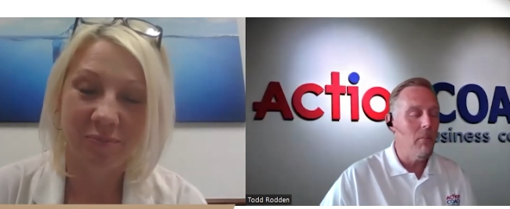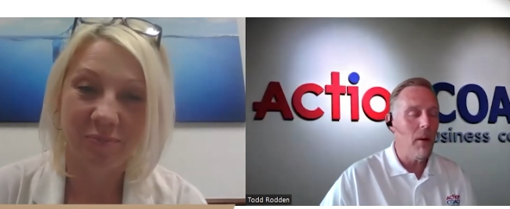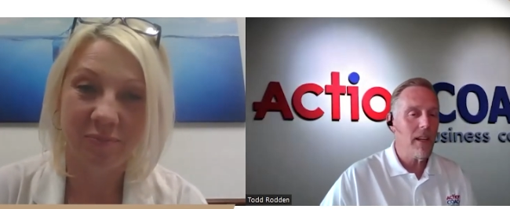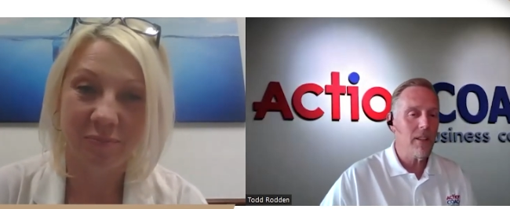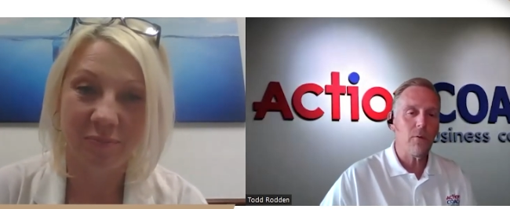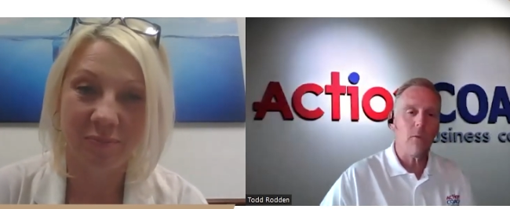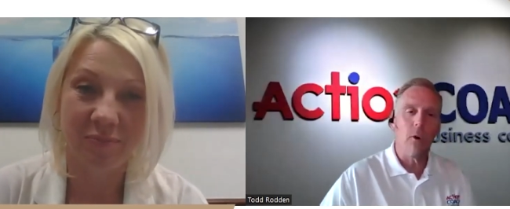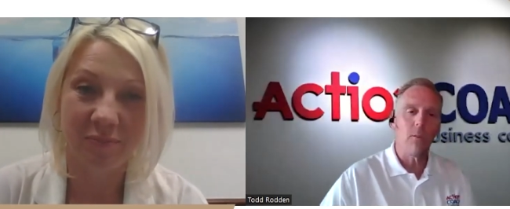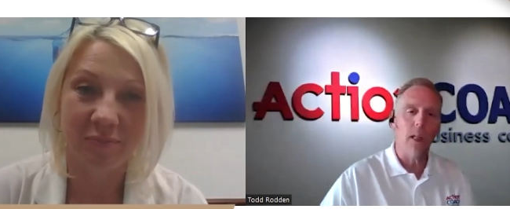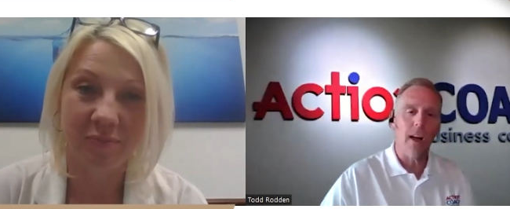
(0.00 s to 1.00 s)
Speaker 1: biggest
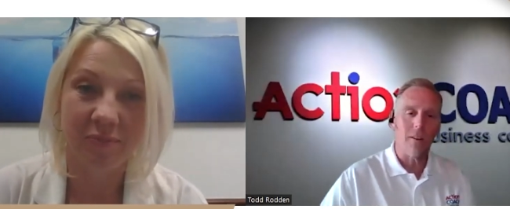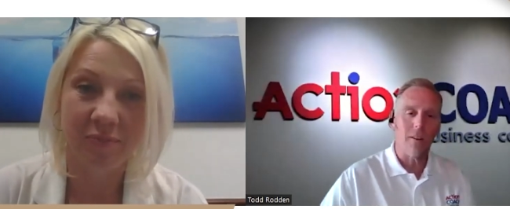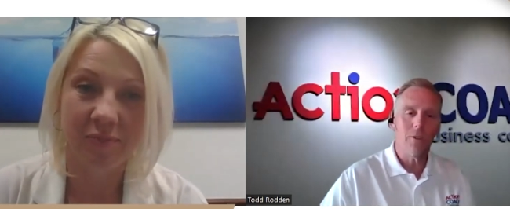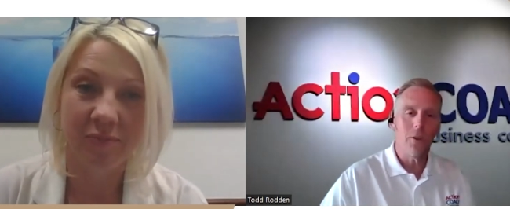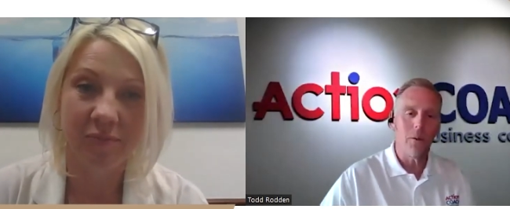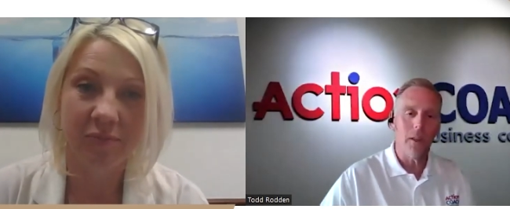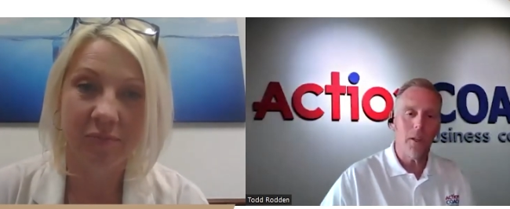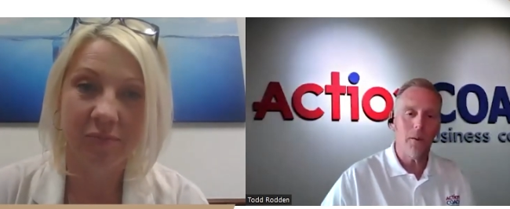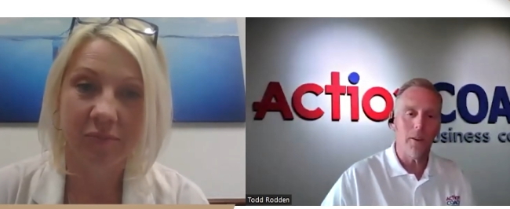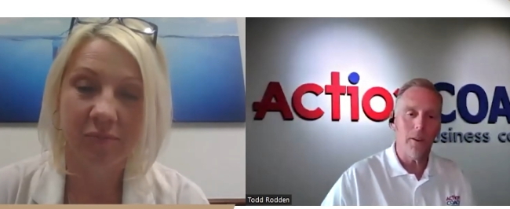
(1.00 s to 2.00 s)
roadblock or two that
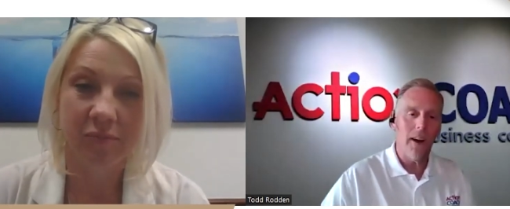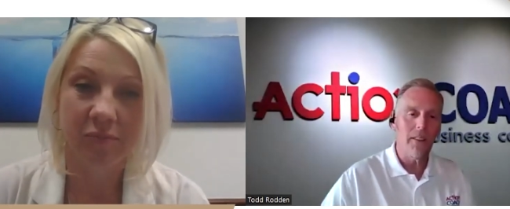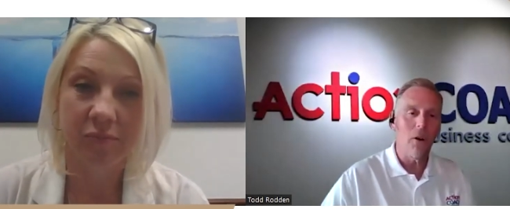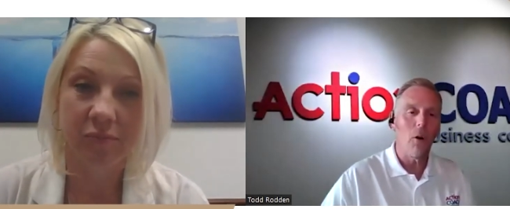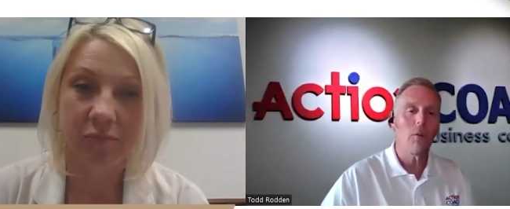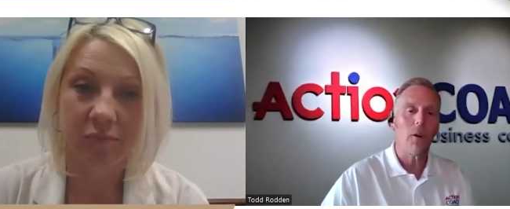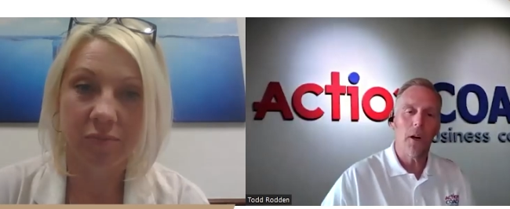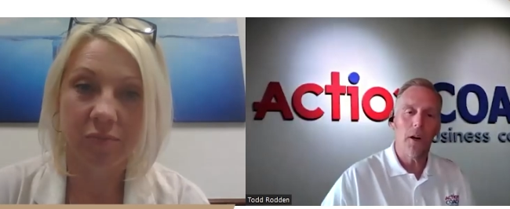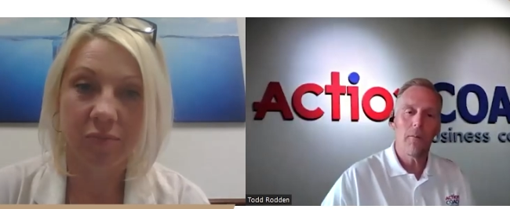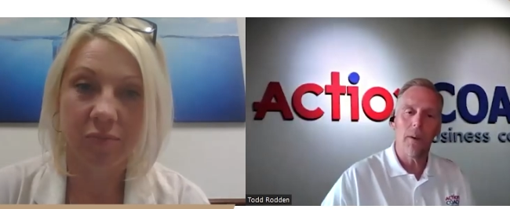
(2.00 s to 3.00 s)
you you had to
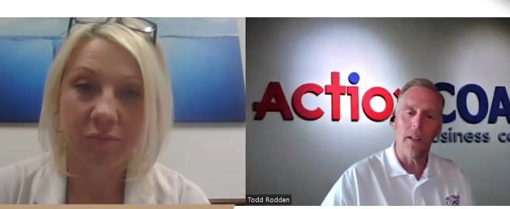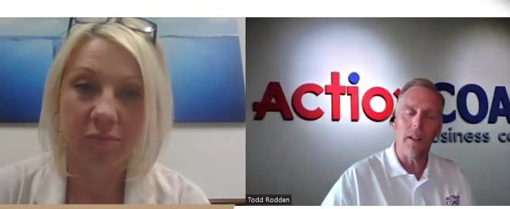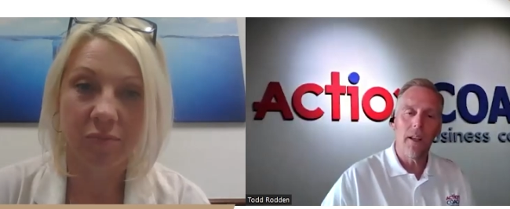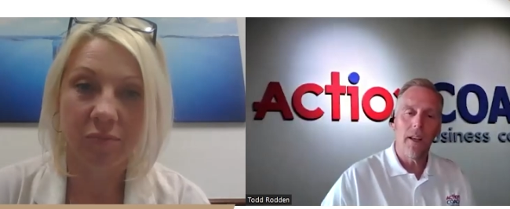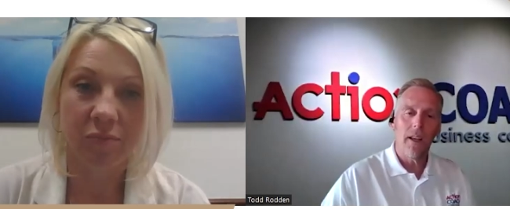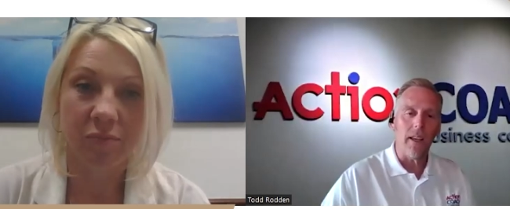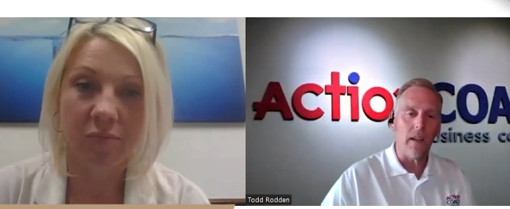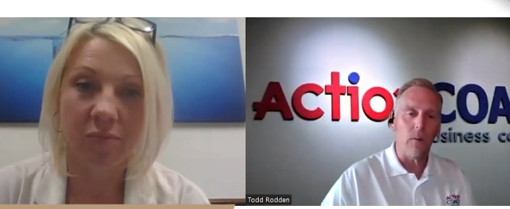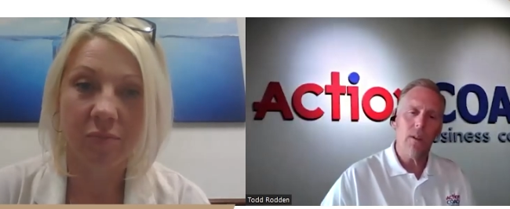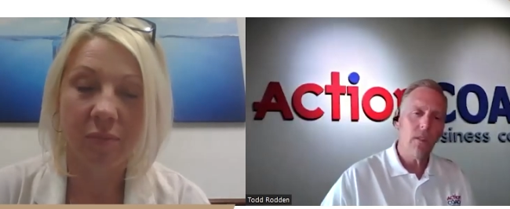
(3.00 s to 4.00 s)
overcome, and you
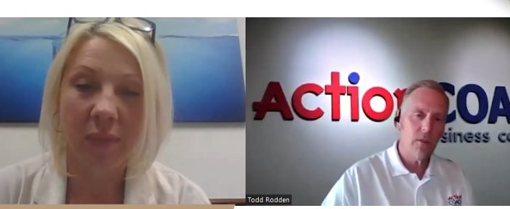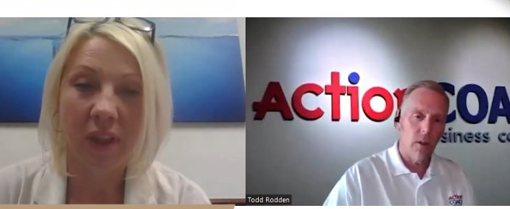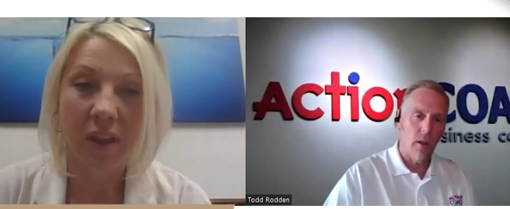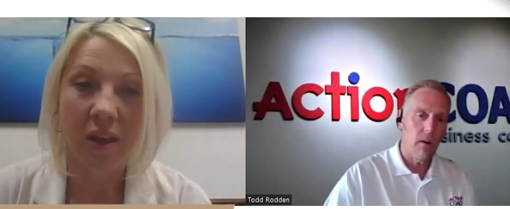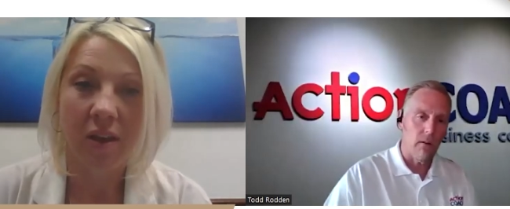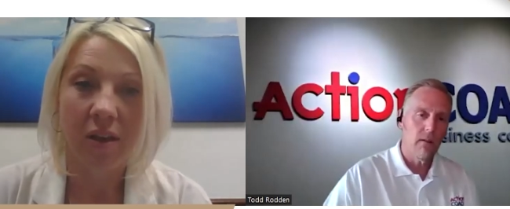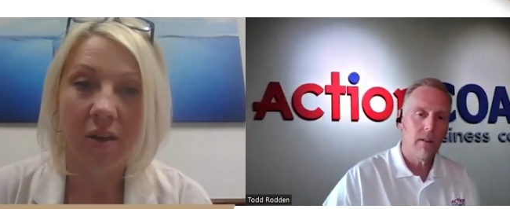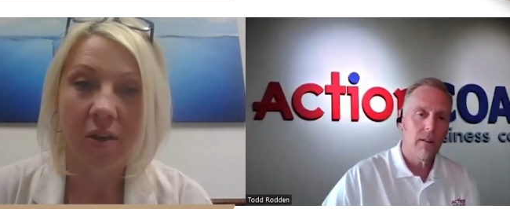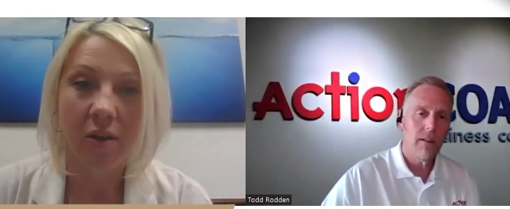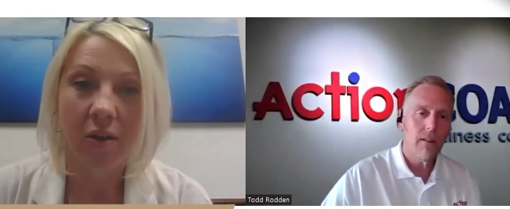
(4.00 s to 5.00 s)
know, what did you learn
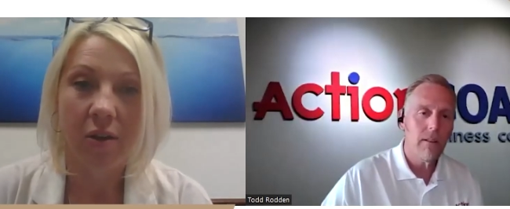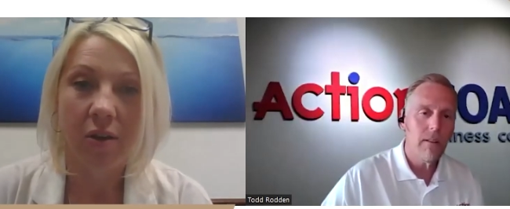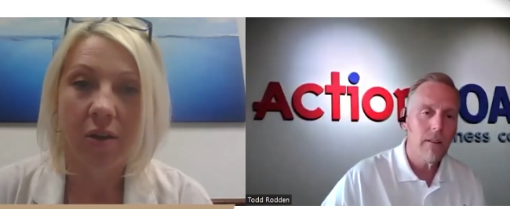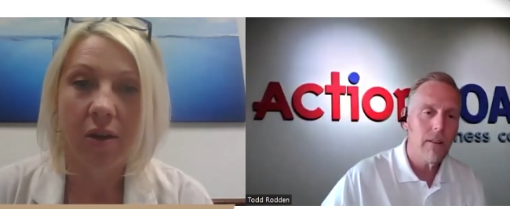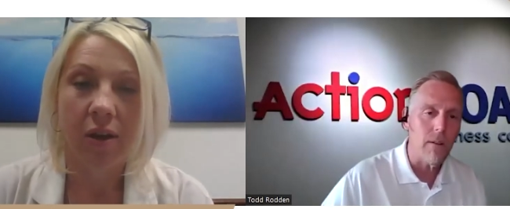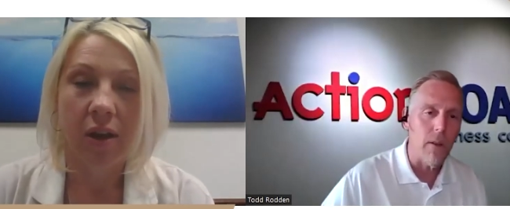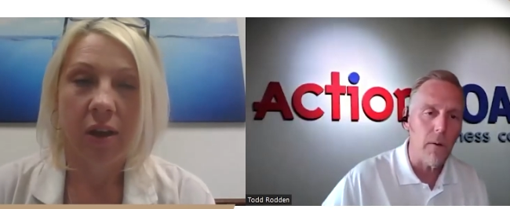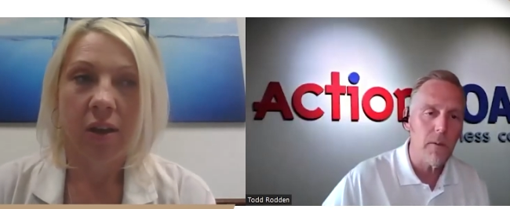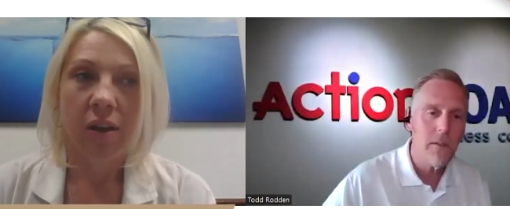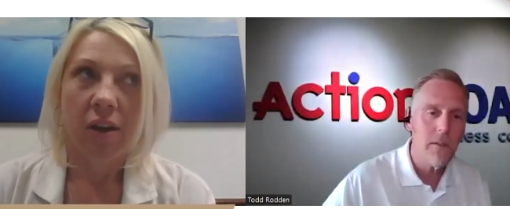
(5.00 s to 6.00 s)
through
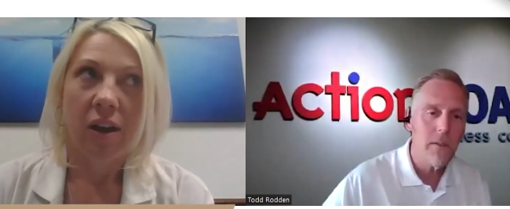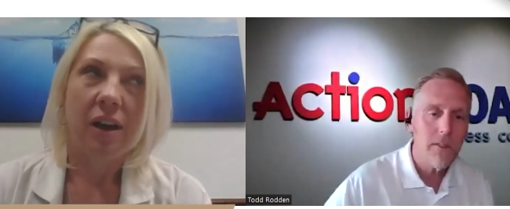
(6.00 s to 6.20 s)
those?